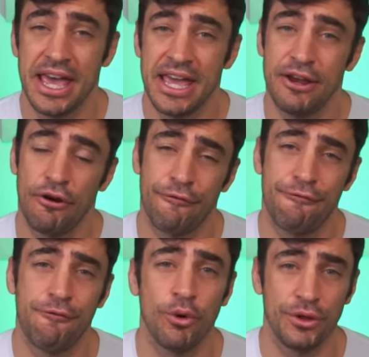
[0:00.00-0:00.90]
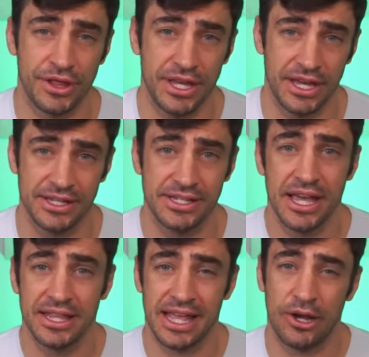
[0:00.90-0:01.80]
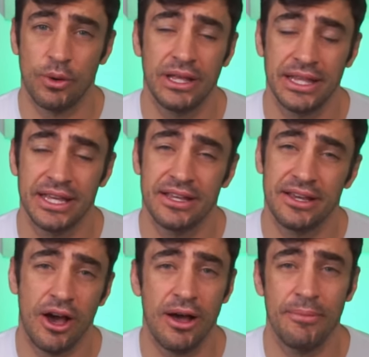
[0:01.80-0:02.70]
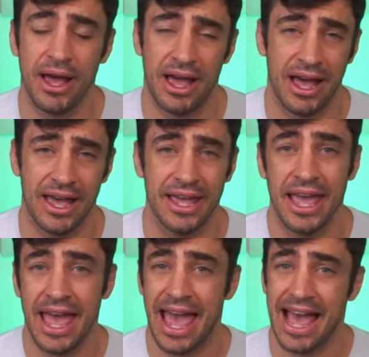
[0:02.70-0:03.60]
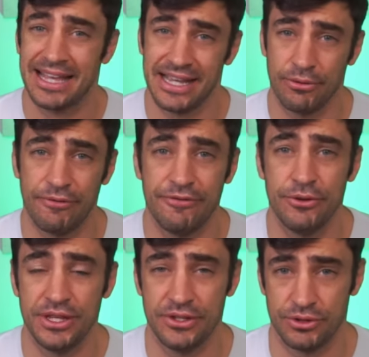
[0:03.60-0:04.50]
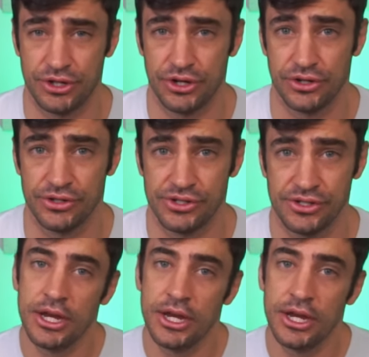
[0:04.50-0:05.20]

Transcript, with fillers: Here are four things that quickly caught my eye as I reviewed these returns.